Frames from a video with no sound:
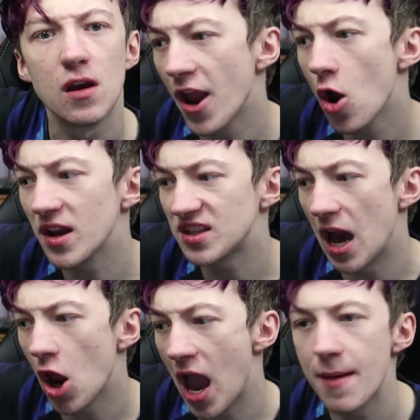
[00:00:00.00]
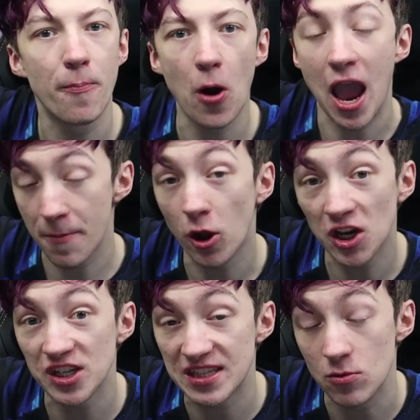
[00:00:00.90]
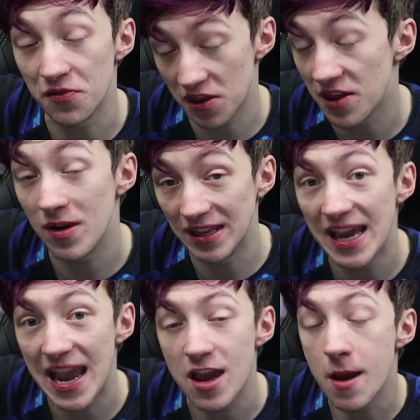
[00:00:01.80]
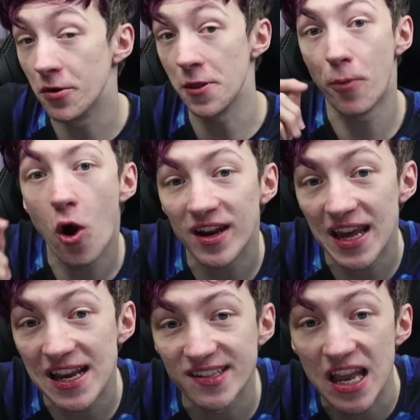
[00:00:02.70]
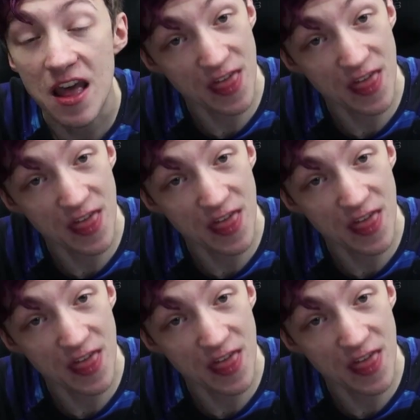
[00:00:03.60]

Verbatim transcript: I know it's I, I am I apologize that they were late, but the point is